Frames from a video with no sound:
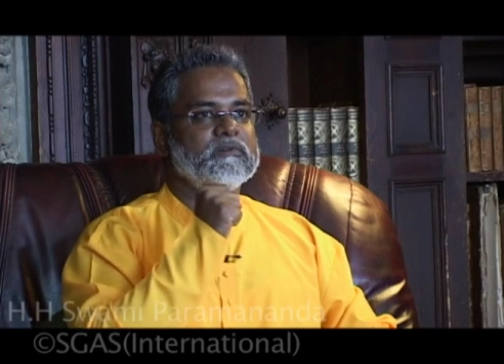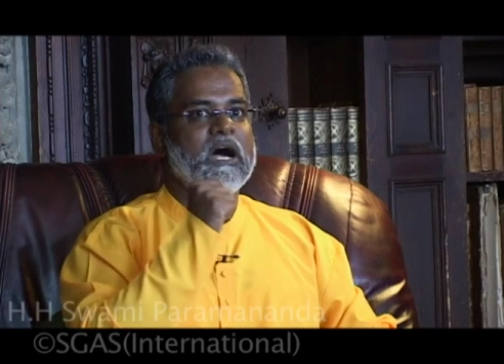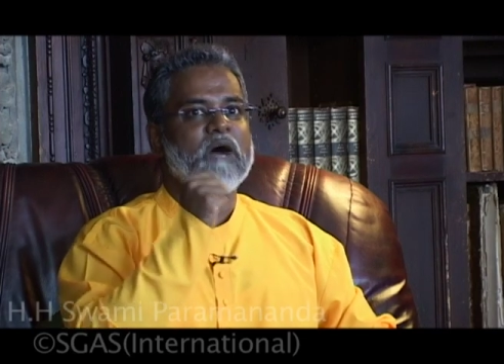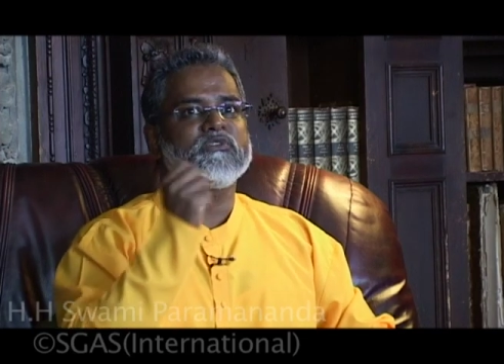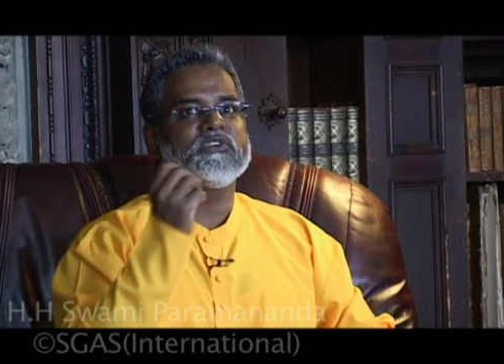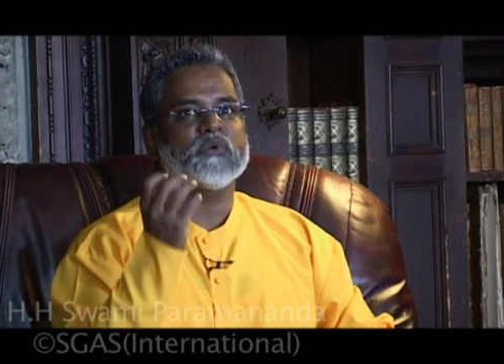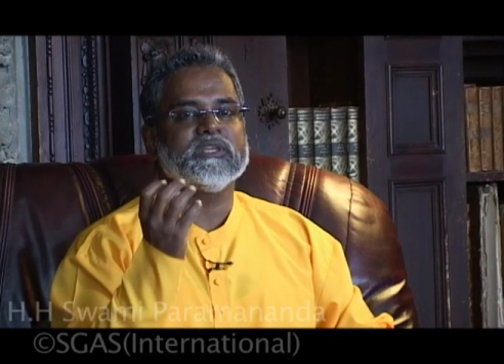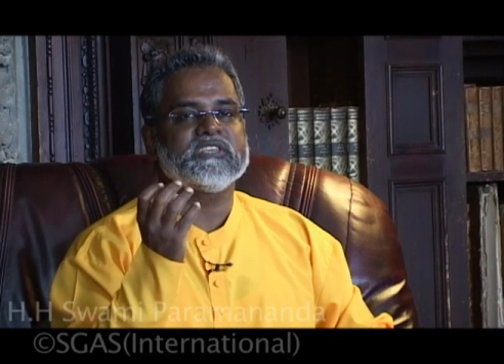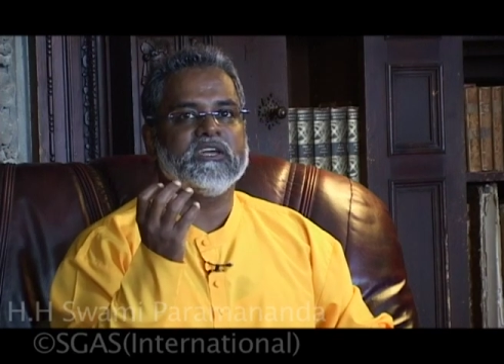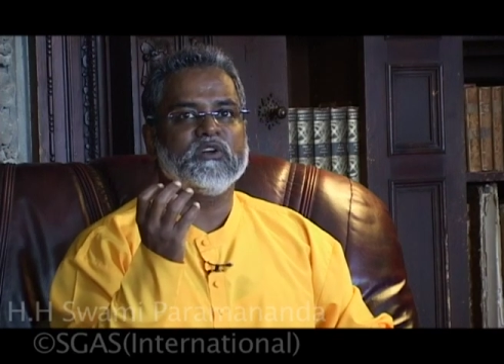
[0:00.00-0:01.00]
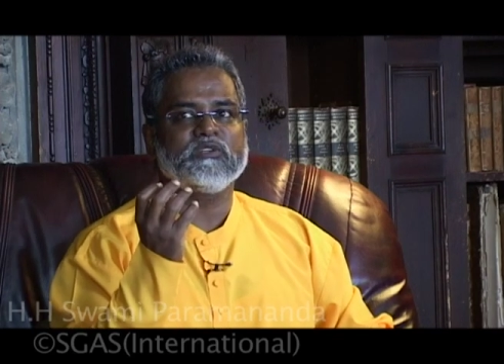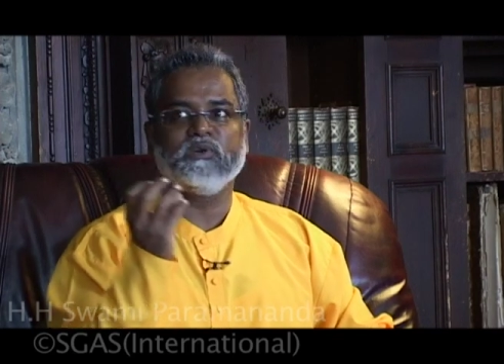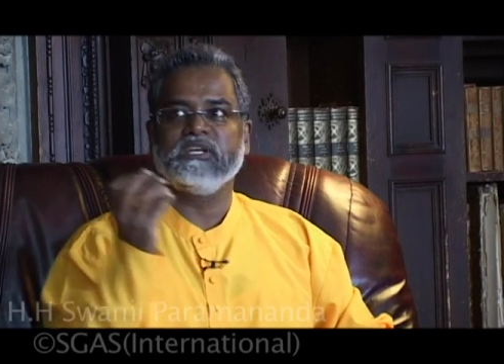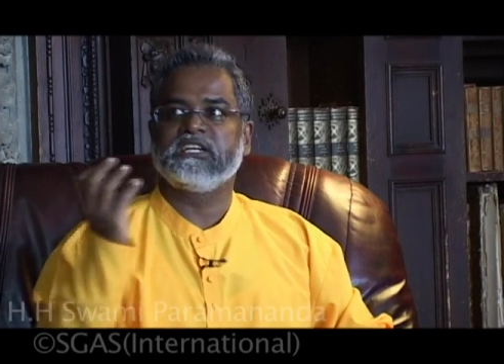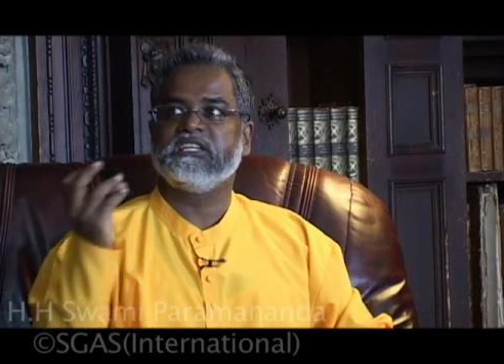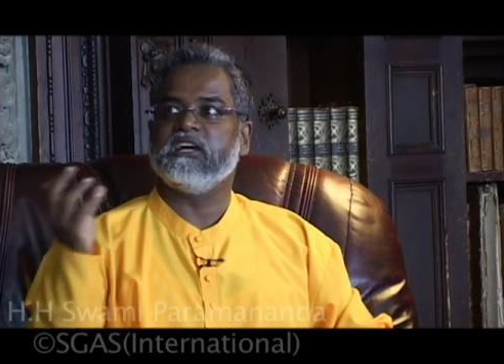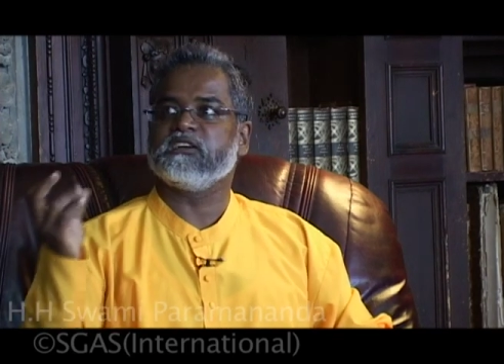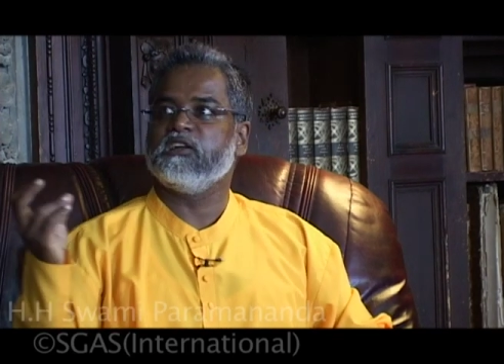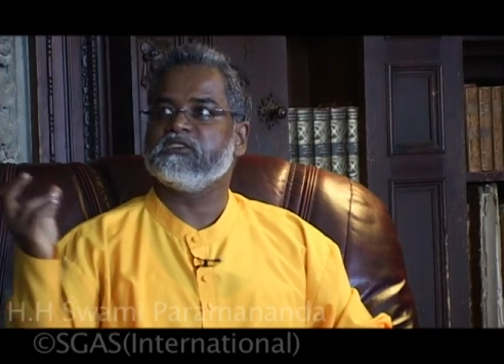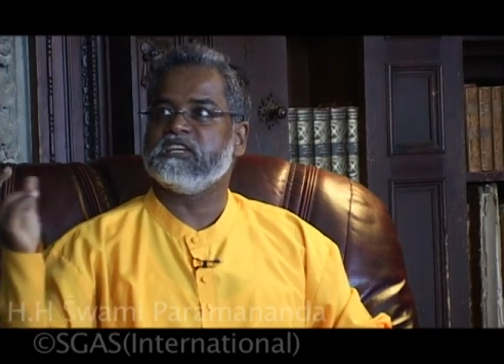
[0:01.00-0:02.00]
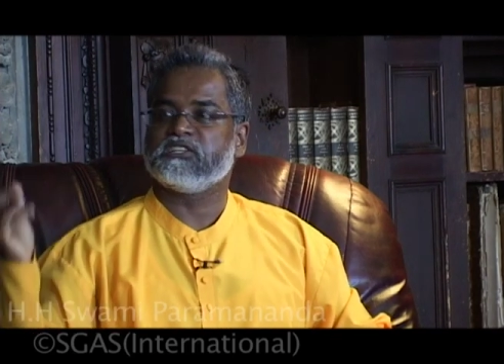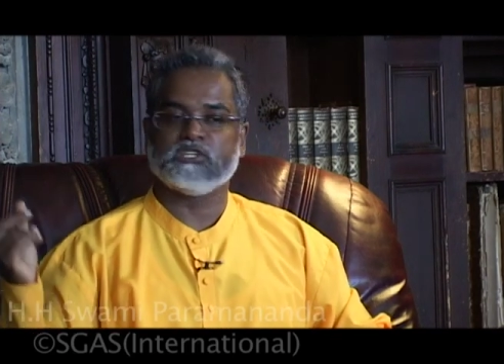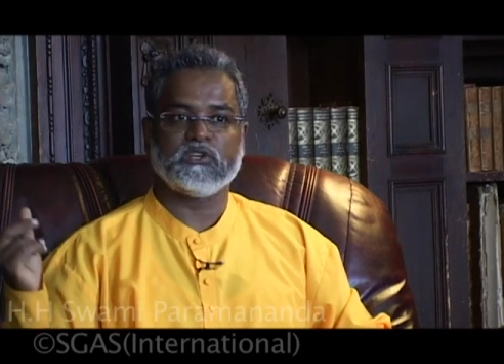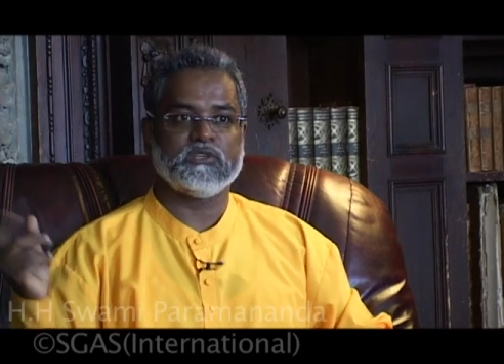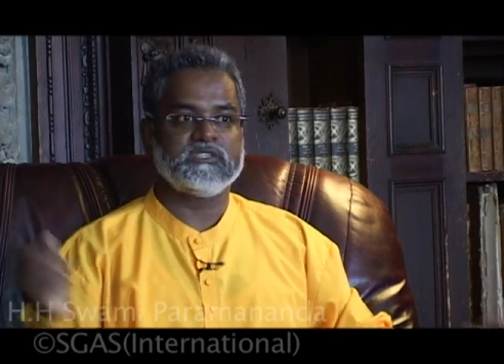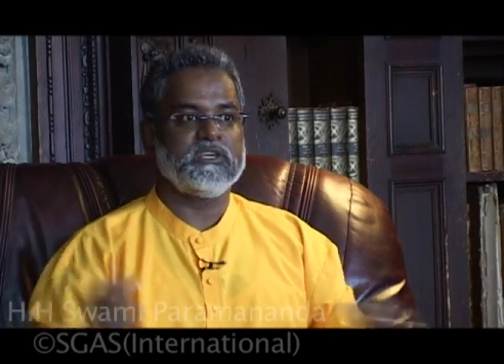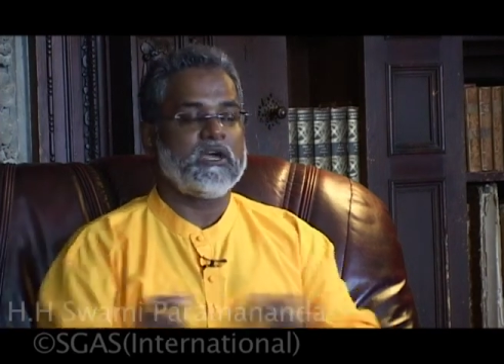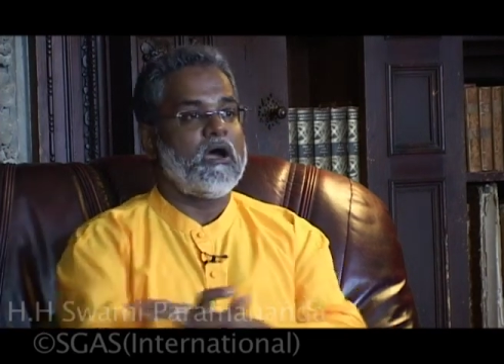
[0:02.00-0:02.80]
how to transcend not only greed, anger, lust, hatred, jealousy,